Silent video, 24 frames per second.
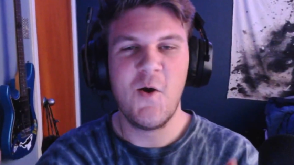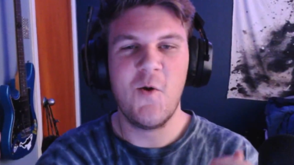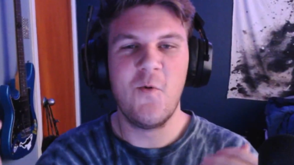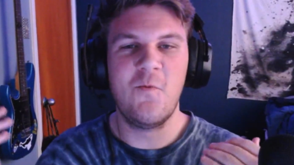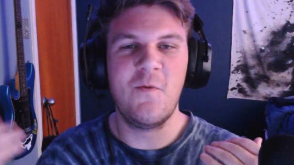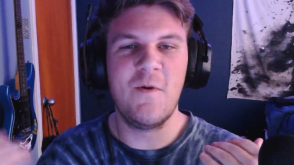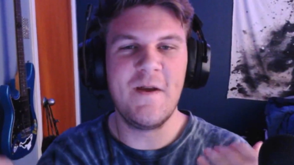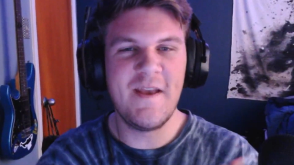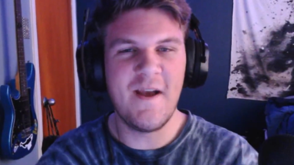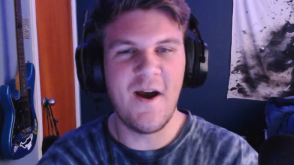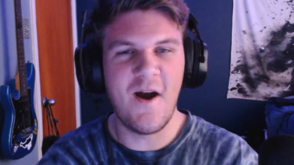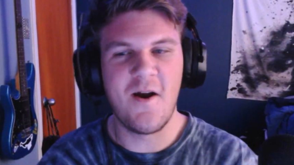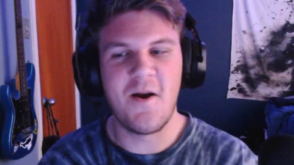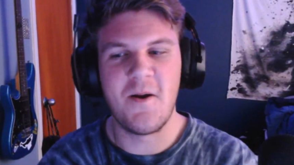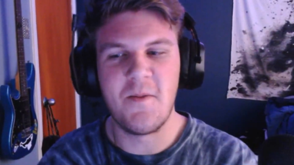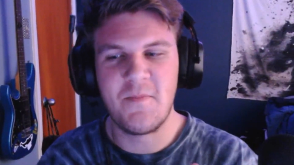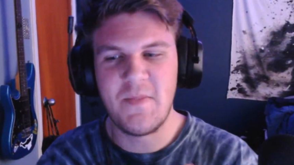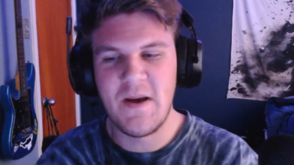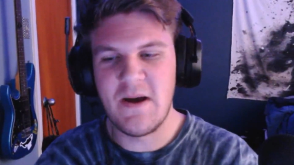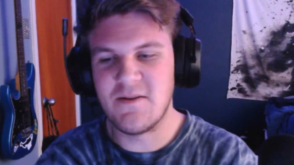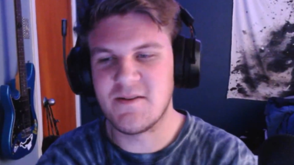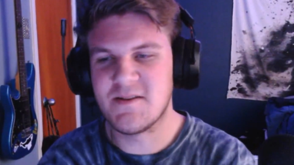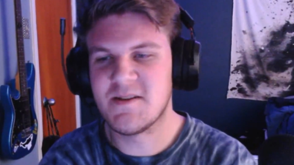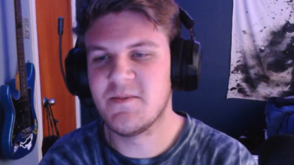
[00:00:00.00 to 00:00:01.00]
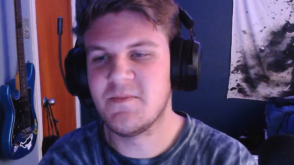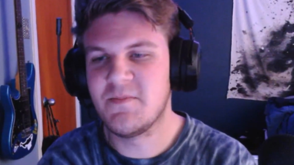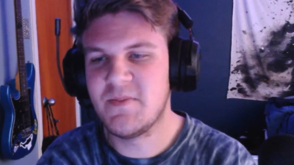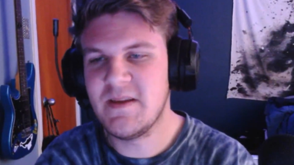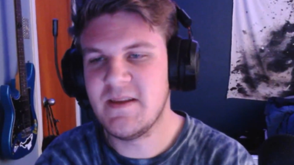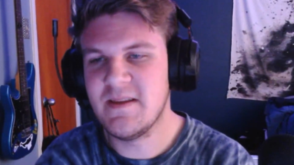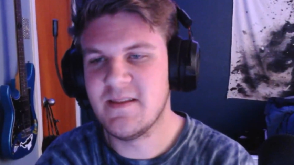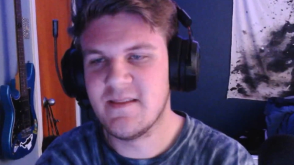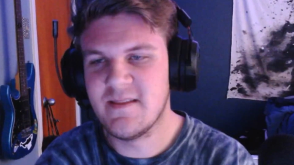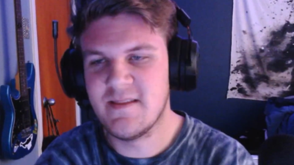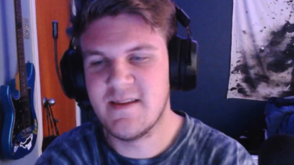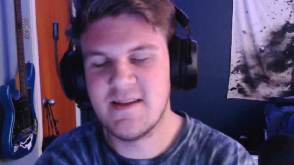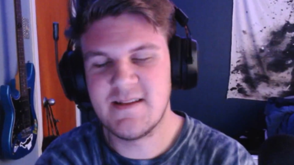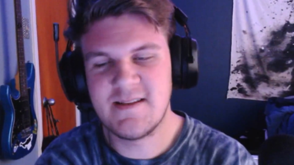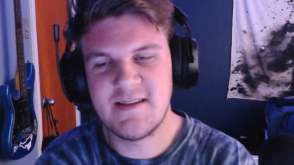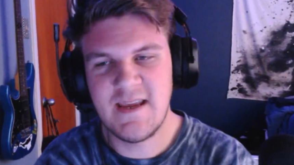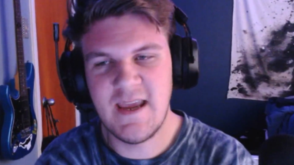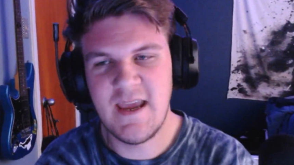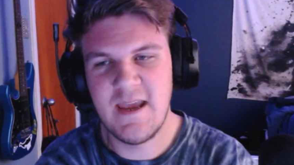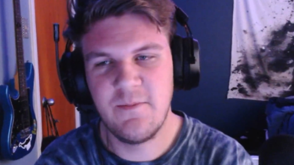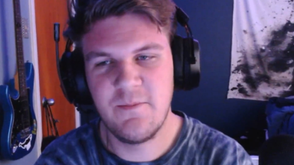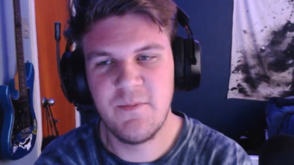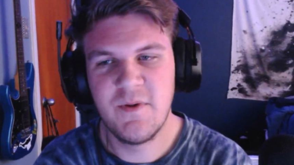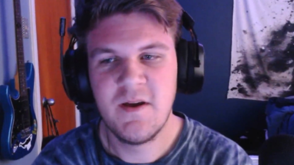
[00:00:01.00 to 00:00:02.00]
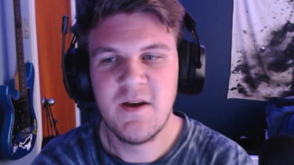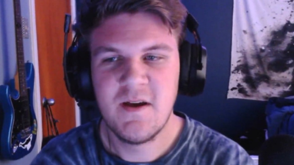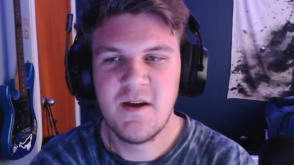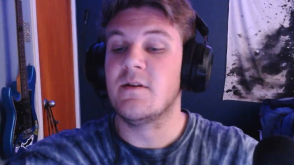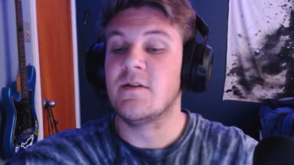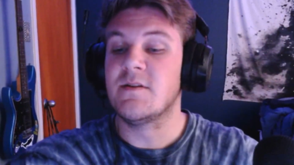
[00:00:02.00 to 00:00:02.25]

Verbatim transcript: We are about to beat this game,